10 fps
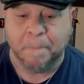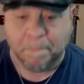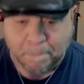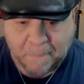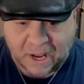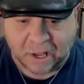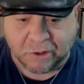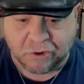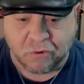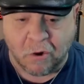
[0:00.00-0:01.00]
make it
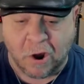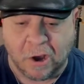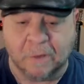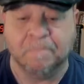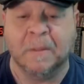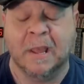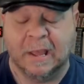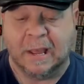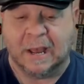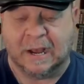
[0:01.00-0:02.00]
strong,
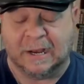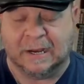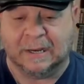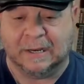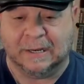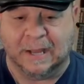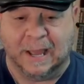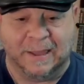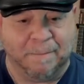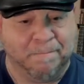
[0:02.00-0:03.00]
and
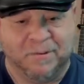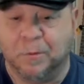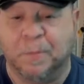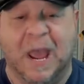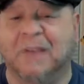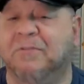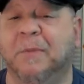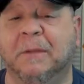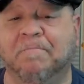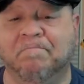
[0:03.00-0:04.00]
then surpass
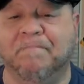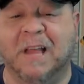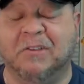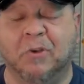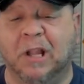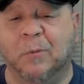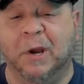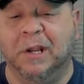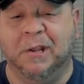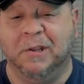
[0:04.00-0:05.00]
me. That's all I want
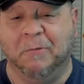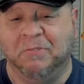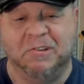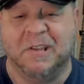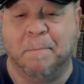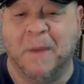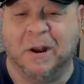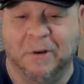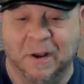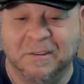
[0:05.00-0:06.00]
you to do. Just get
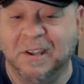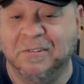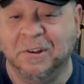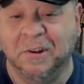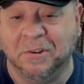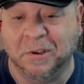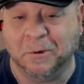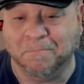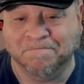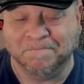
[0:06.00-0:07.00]
better. It's easy to do,
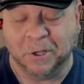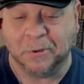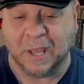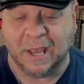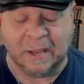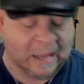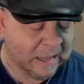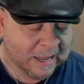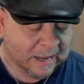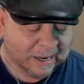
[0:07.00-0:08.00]
okay?
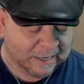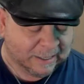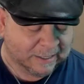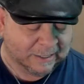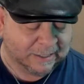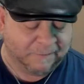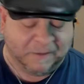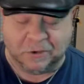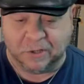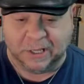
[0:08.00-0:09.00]

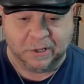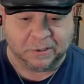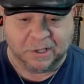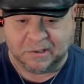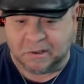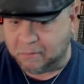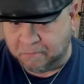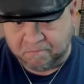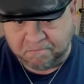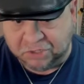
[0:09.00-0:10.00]
Eventually, you'll just
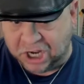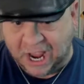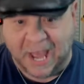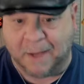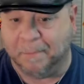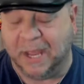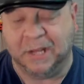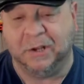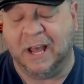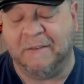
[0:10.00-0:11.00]
jam, man.
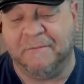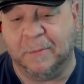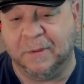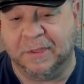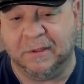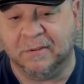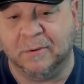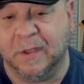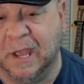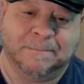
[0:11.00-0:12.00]
You'll have fun with this, okay?